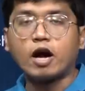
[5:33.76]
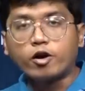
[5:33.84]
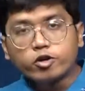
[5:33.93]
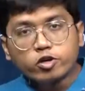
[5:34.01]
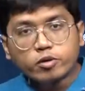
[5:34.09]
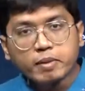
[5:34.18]
How
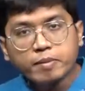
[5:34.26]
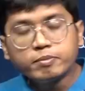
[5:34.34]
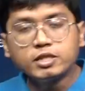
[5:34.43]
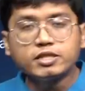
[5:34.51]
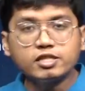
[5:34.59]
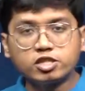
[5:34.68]
do you
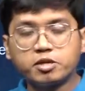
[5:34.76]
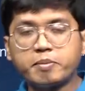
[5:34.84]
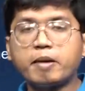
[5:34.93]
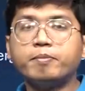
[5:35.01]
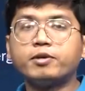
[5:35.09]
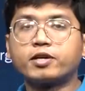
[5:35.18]
remember this?
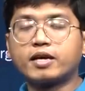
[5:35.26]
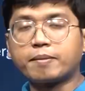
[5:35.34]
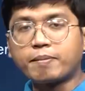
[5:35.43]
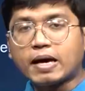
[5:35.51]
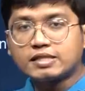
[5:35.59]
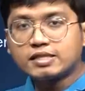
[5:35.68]
Remember,
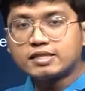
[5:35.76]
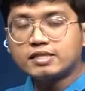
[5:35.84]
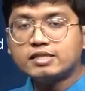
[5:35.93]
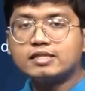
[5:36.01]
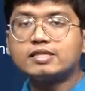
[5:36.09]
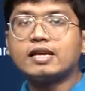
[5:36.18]

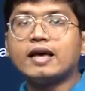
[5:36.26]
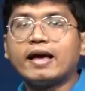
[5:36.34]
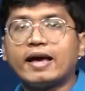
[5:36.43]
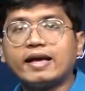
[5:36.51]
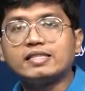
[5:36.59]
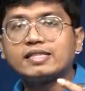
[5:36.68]
capacitance
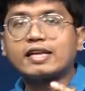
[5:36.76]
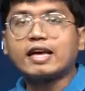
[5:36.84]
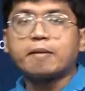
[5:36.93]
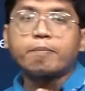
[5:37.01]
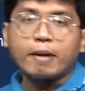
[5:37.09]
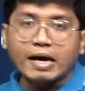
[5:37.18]
is the
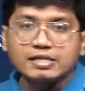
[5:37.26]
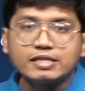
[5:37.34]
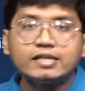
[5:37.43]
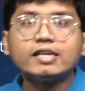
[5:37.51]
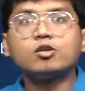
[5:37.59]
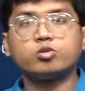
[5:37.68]

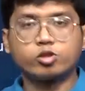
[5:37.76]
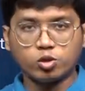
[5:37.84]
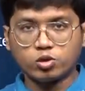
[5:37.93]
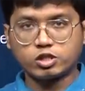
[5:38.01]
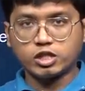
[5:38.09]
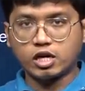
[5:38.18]
capacity to
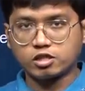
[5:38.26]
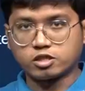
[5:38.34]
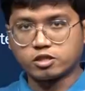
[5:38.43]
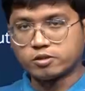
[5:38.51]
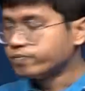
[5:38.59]
store charge.